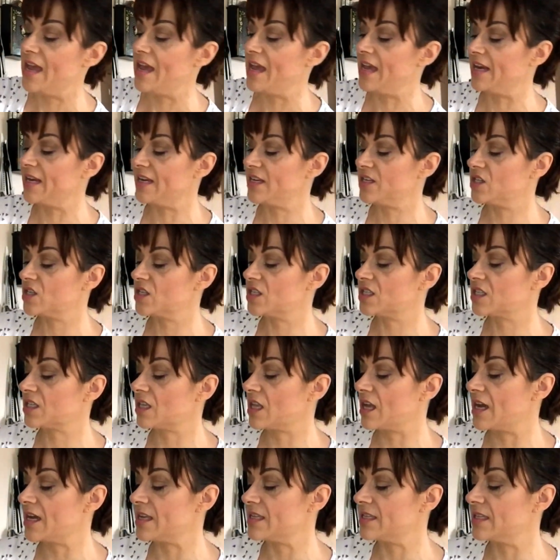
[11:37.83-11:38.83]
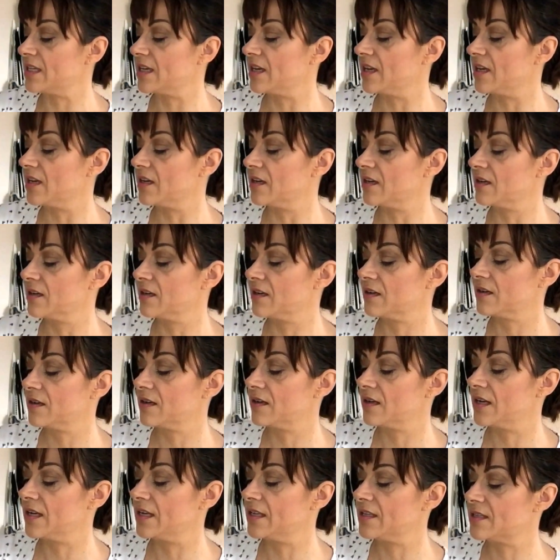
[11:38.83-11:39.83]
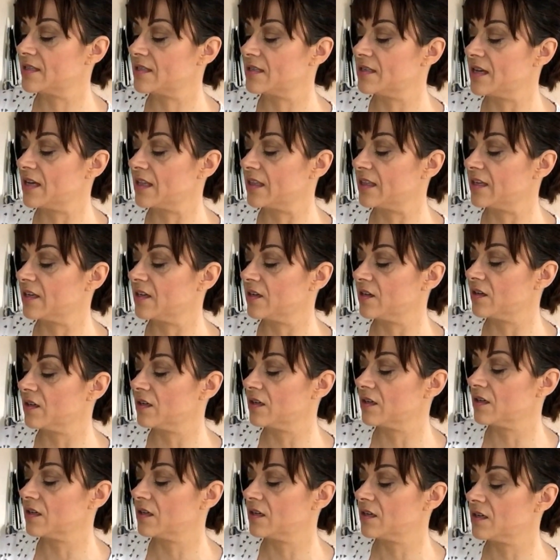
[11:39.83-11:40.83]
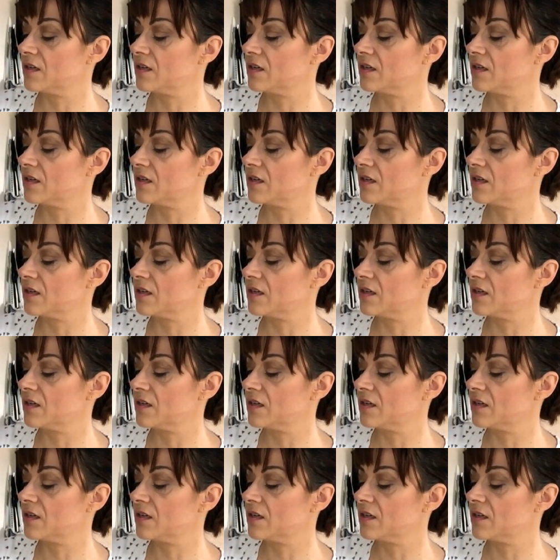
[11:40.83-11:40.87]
and it just slides in. It's nothing